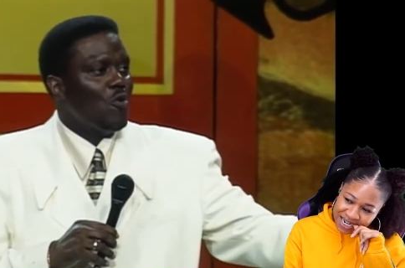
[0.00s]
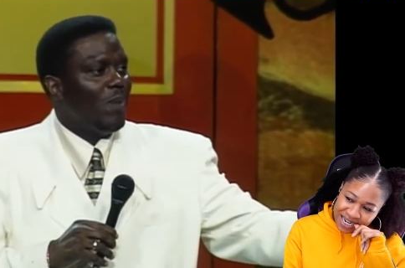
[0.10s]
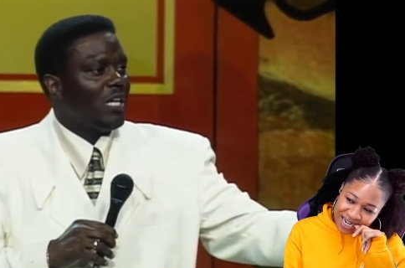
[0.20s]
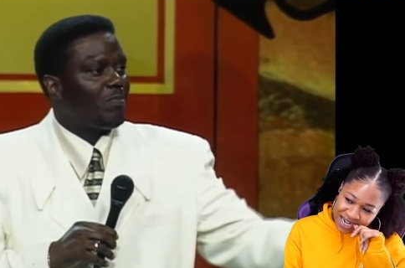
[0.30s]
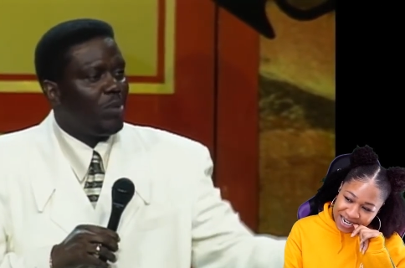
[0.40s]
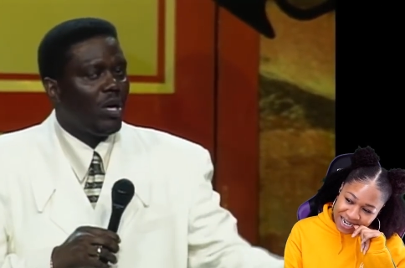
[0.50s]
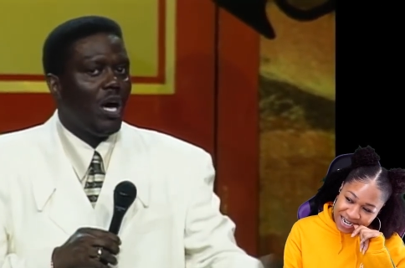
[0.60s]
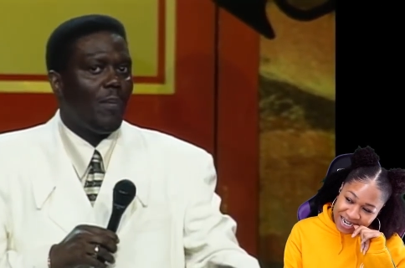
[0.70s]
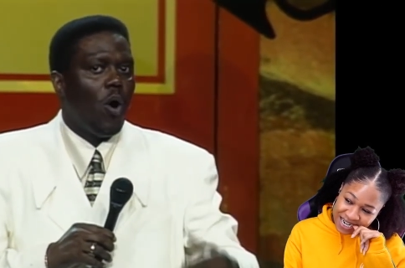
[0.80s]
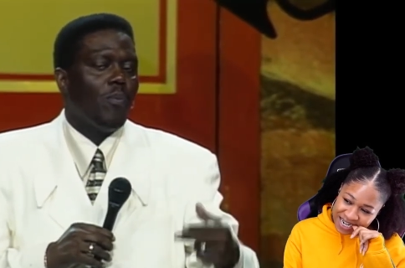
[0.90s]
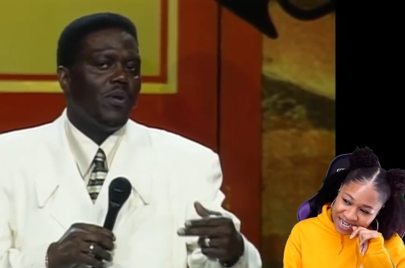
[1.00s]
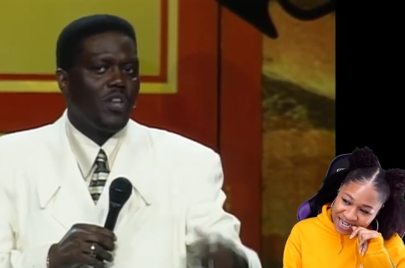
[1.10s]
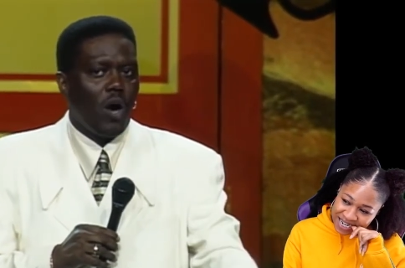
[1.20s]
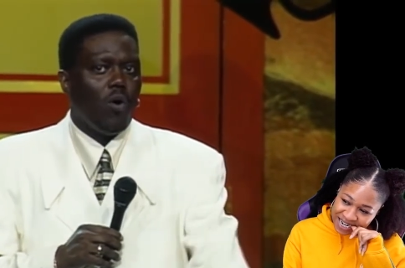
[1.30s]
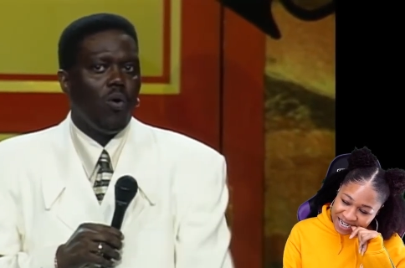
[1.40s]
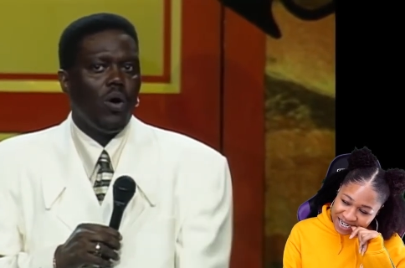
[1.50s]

Speaker 1: bus pull up, open the door.